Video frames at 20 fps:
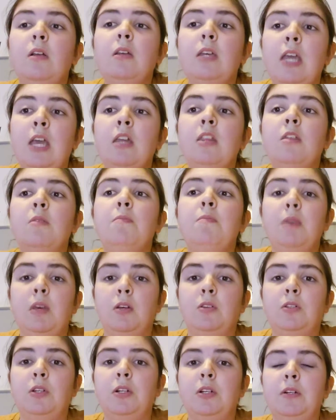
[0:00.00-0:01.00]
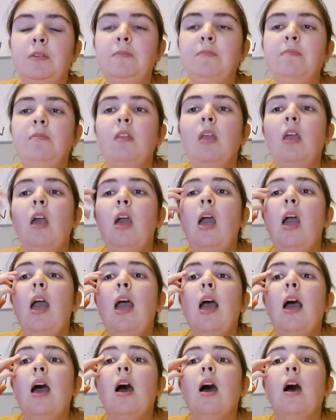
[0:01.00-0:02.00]
Keith Milner,
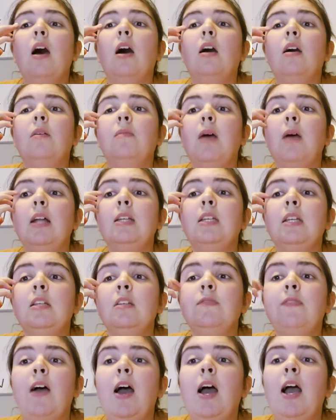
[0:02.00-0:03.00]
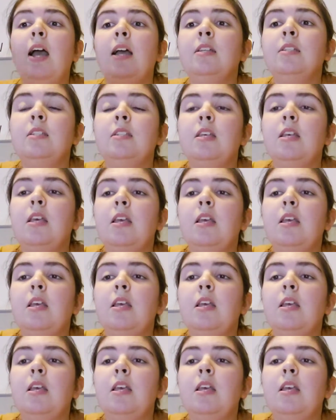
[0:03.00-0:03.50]
identifies